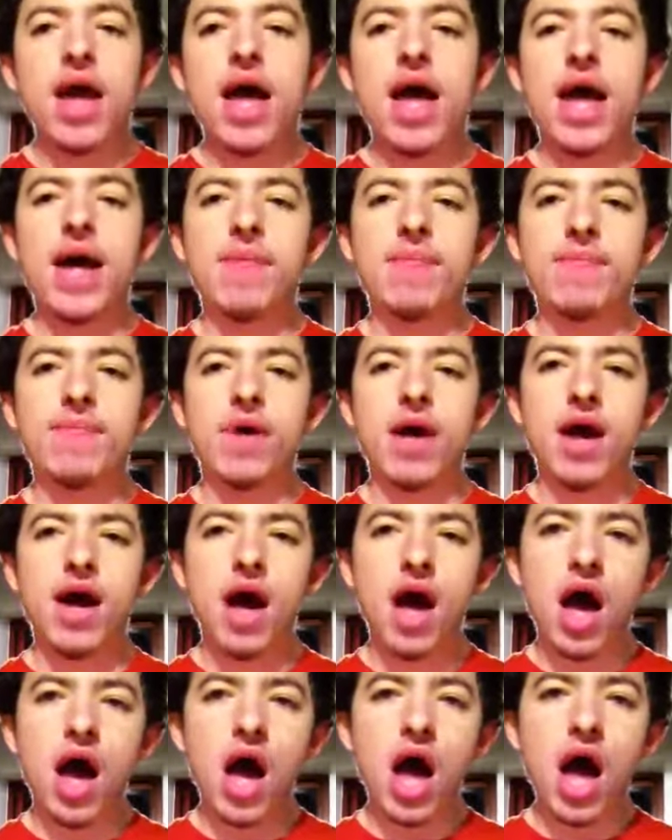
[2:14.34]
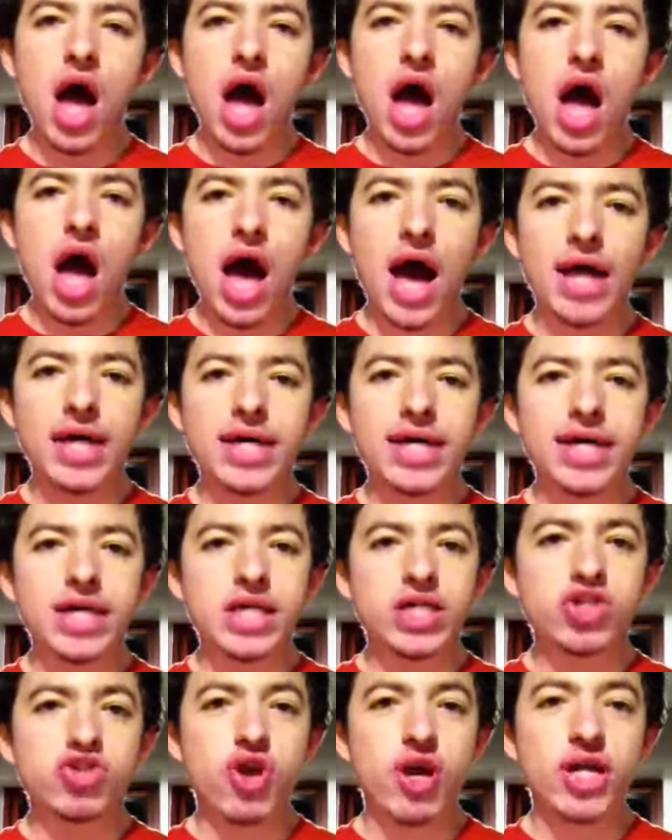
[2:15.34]
I.e.
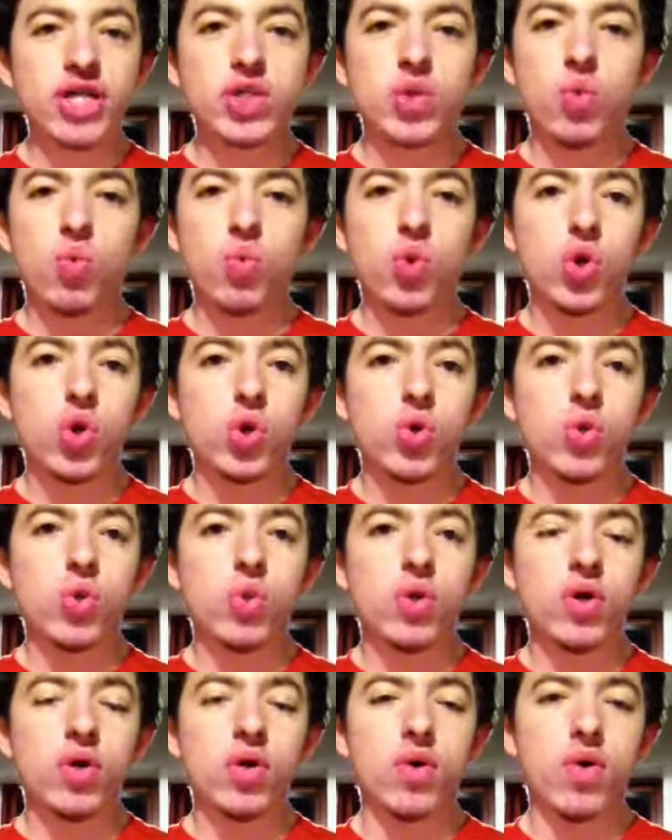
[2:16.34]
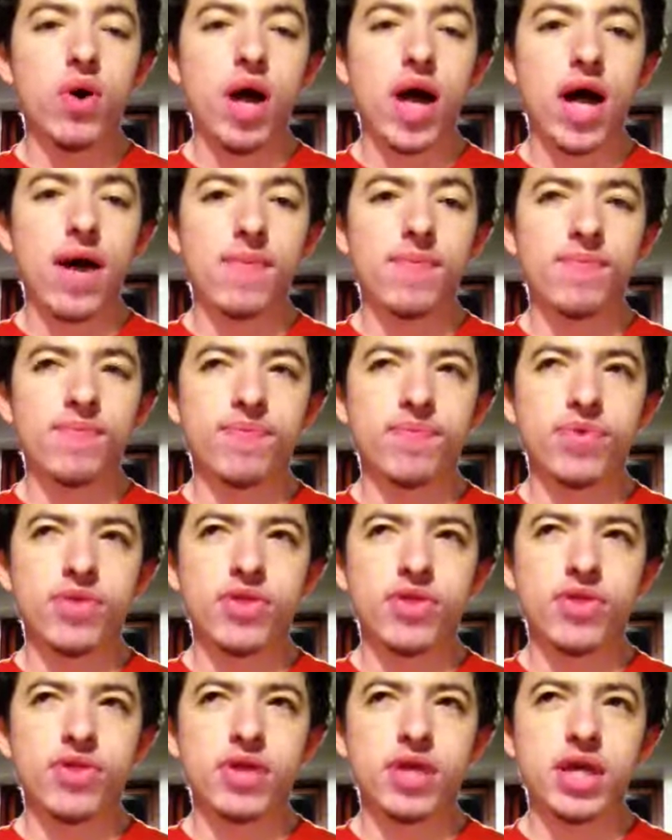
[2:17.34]
trying to woo
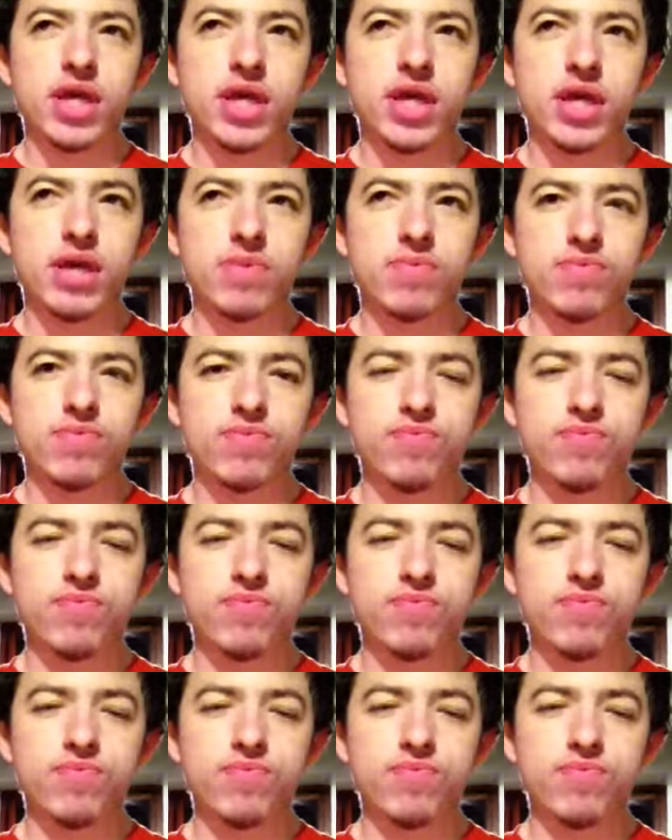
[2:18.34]
the